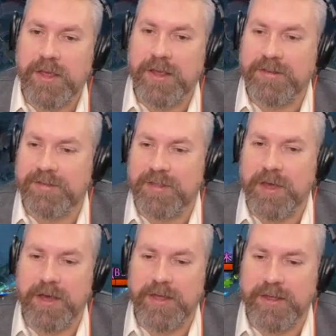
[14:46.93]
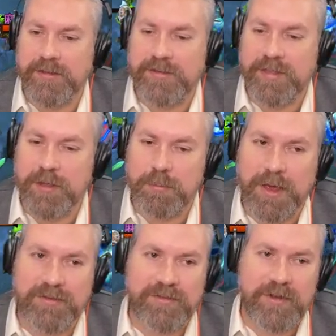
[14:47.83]
It's the
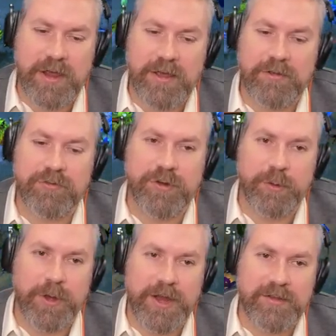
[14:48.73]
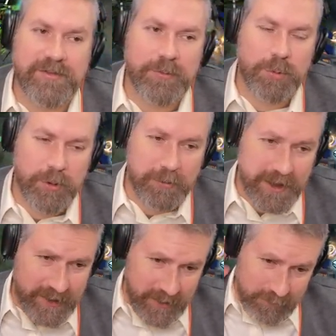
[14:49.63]
best free way to support me
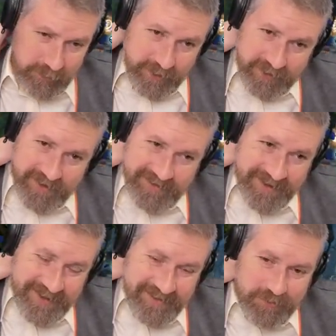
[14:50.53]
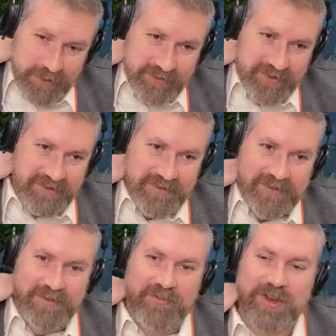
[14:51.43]
and keep doing things like these, especially since
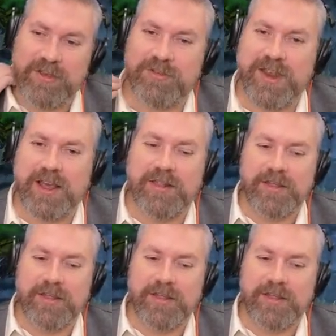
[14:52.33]
these videos take